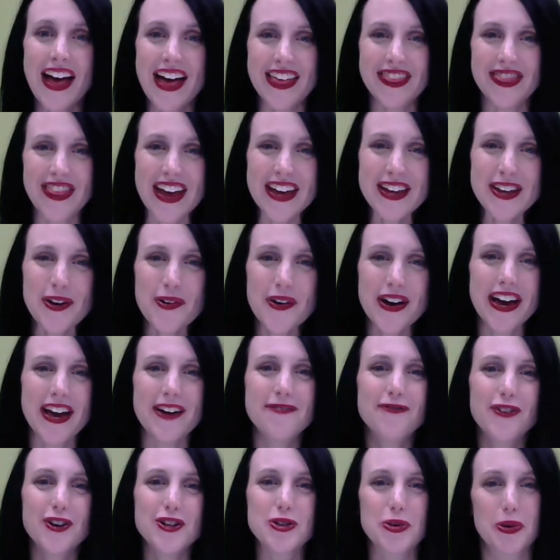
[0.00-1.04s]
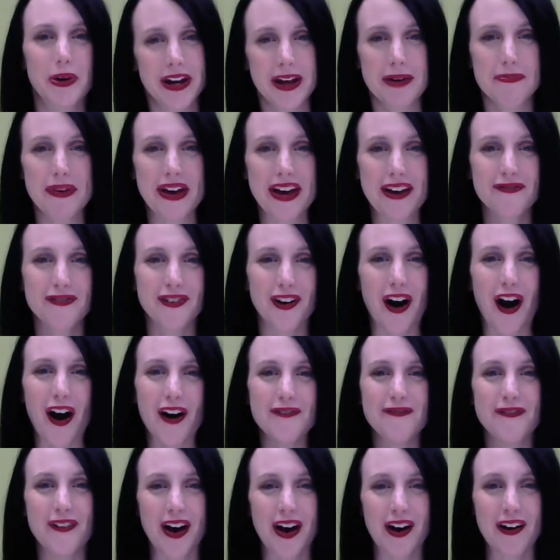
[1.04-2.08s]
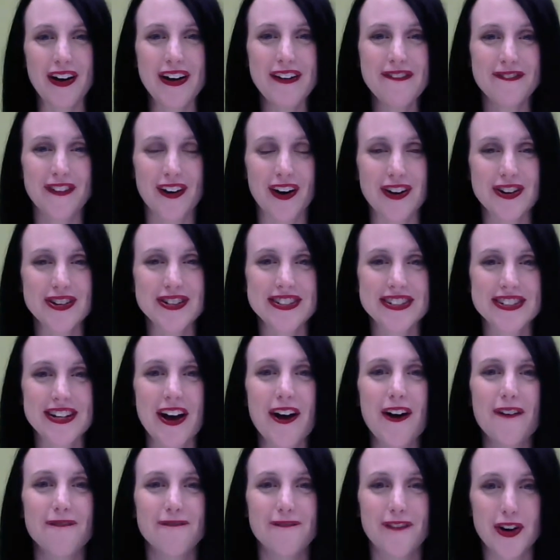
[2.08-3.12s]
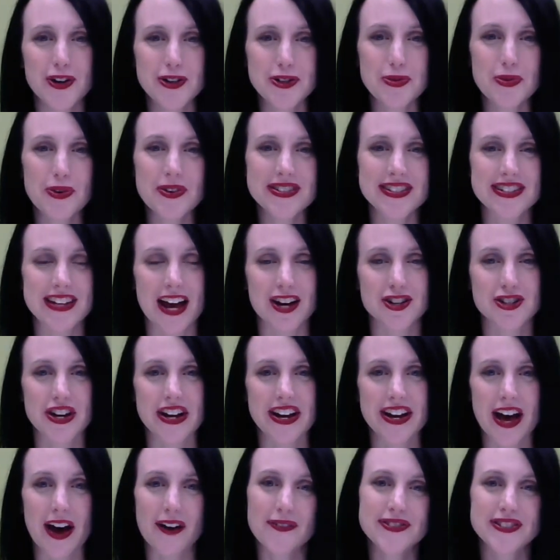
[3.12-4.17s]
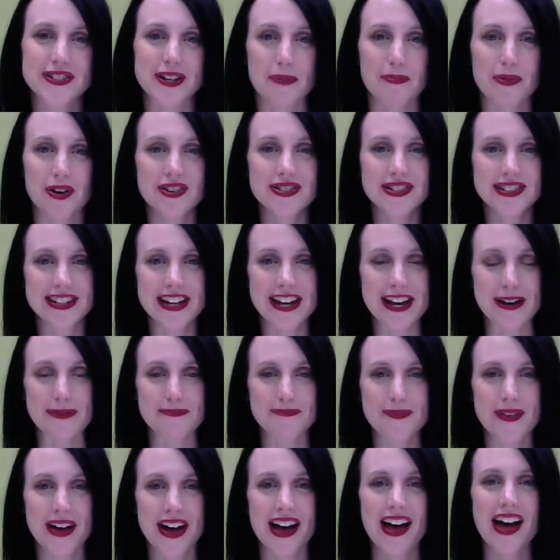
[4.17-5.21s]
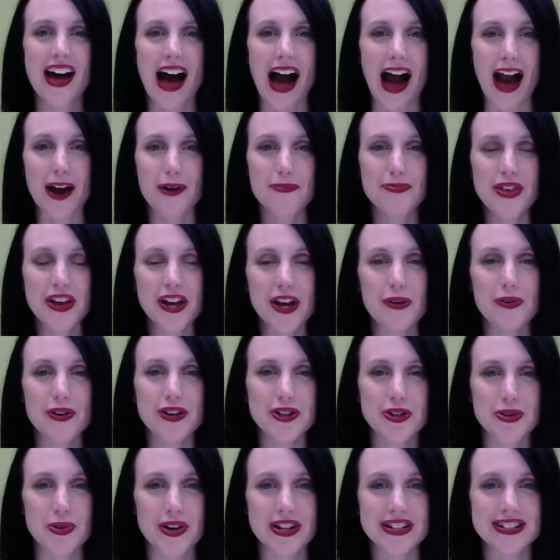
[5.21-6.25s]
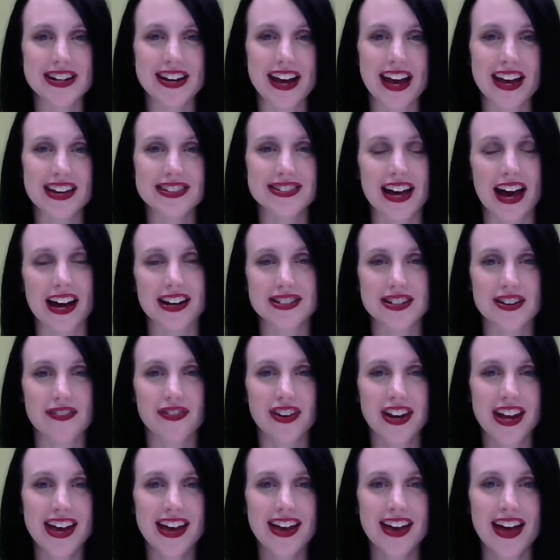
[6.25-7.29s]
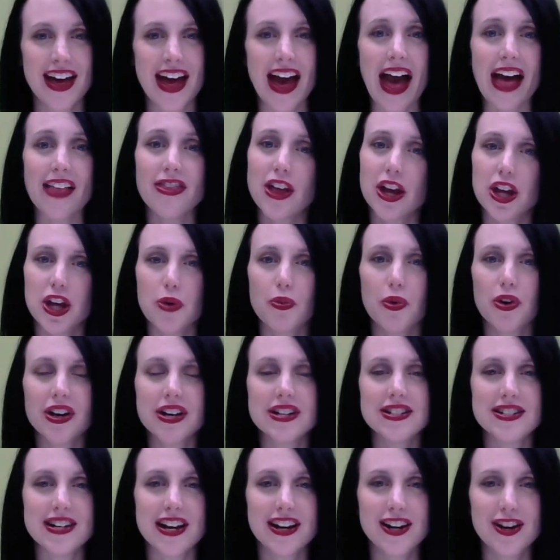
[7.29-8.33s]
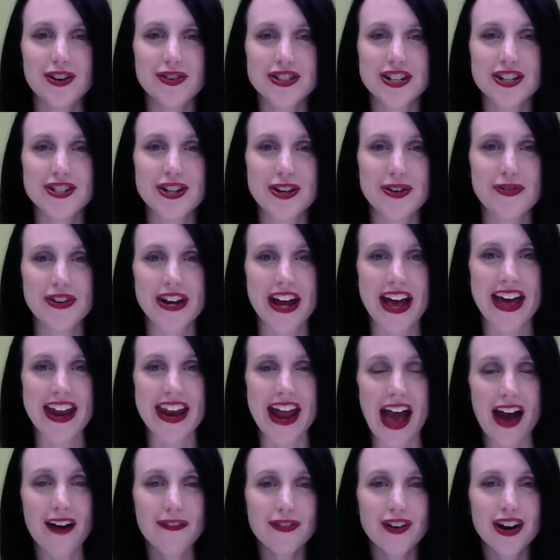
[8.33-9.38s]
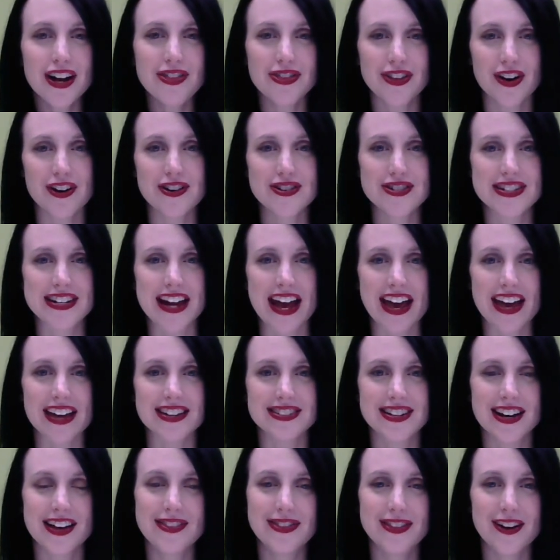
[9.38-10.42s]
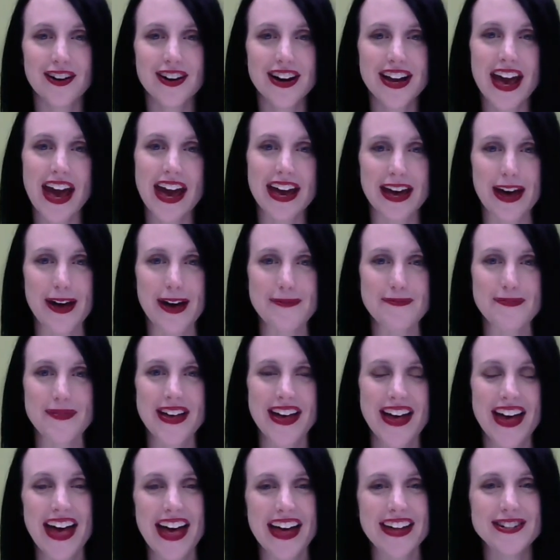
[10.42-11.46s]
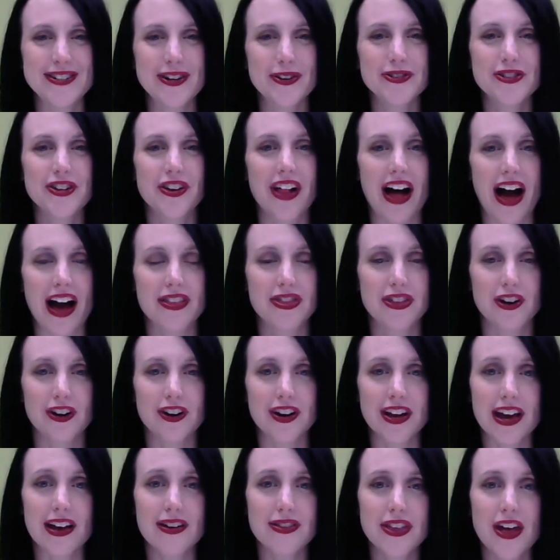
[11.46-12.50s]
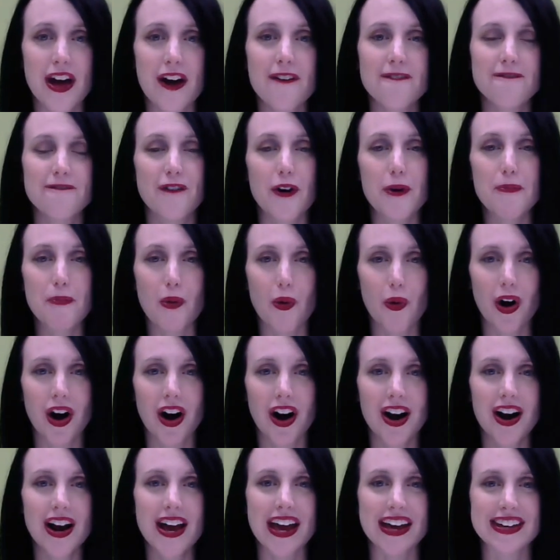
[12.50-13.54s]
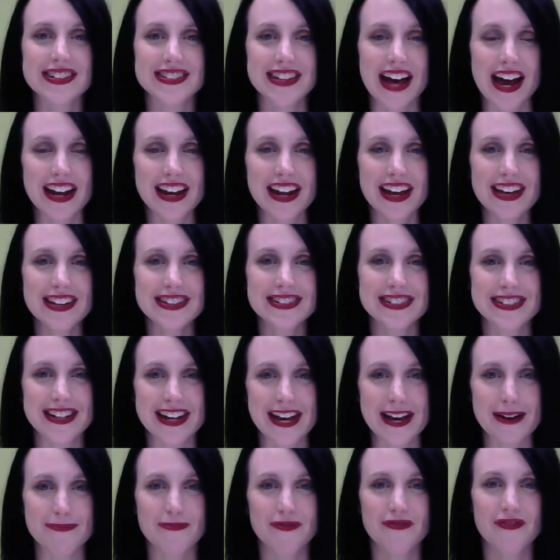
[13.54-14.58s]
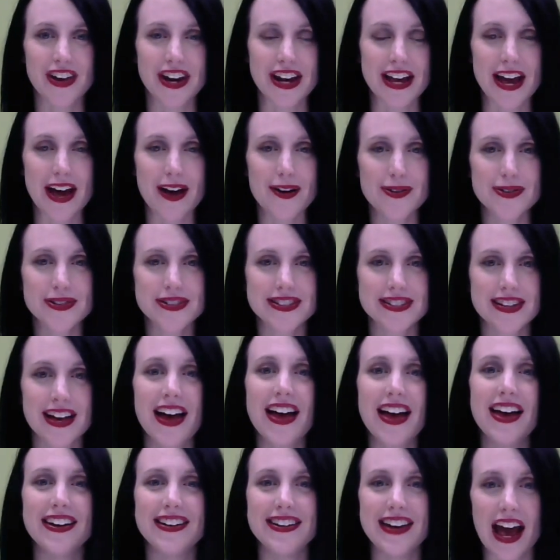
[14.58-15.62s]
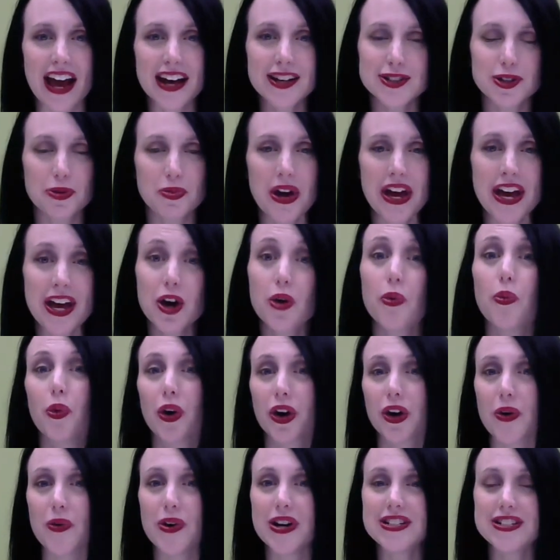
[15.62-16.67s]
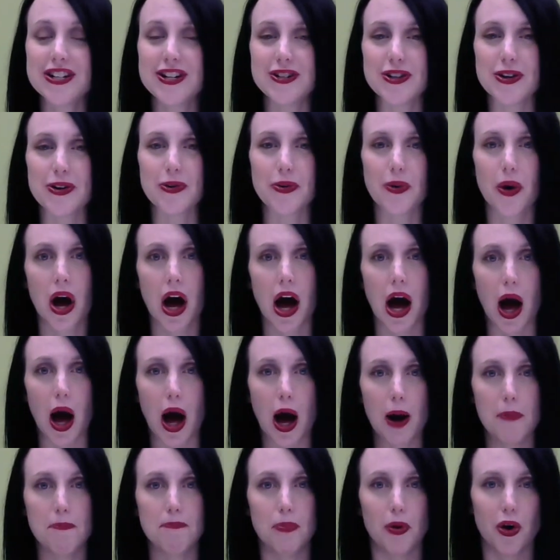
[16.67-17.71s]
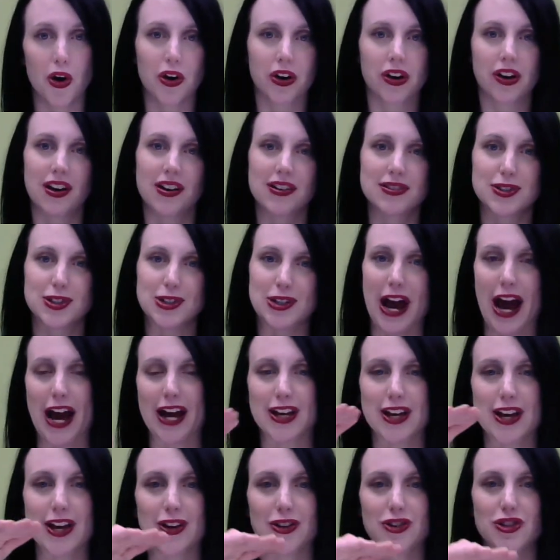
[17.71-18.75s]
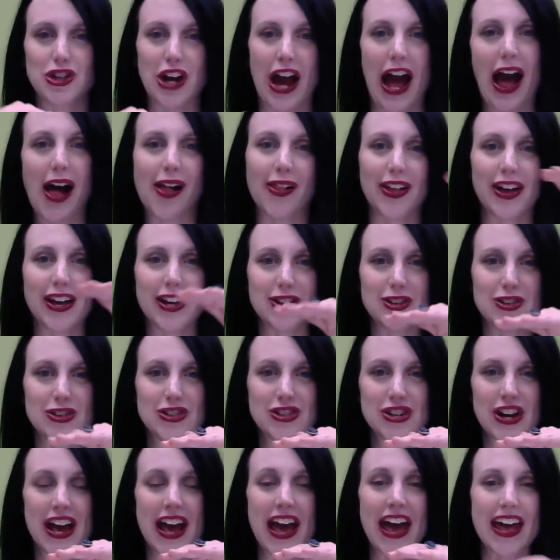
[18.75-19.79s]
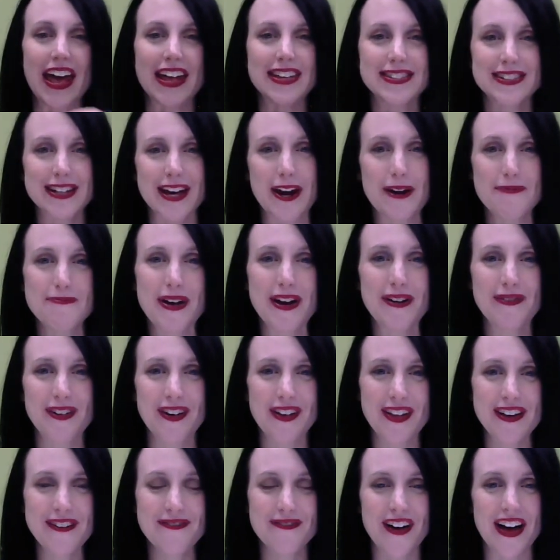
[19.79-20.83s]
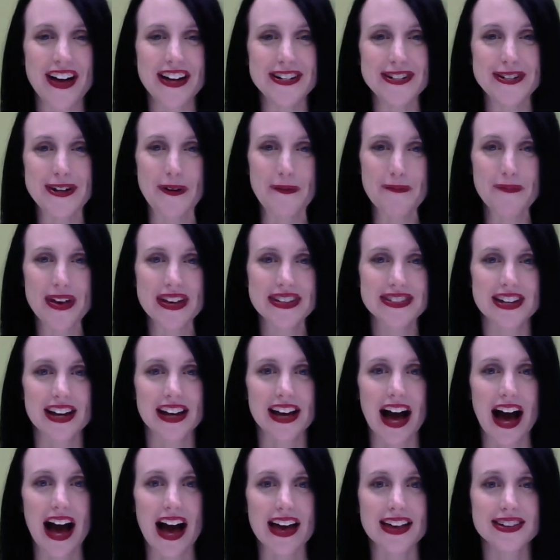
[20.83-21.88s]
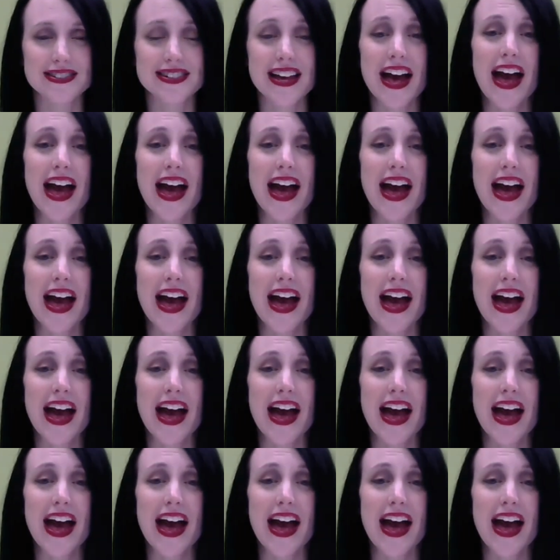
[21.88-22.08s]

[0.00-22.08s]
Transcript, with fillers: Thank you again for joining me for our very first virtual session of Summer STEAM. I hope that you enjoyed today's activity and that you will continue to tune in every Thursday at 10.30 a.m. until July 30th for more exciting STEAM videos. Next week, we're going to do a book stacking challenge. It's going to be really fun. Don't miss it, guys.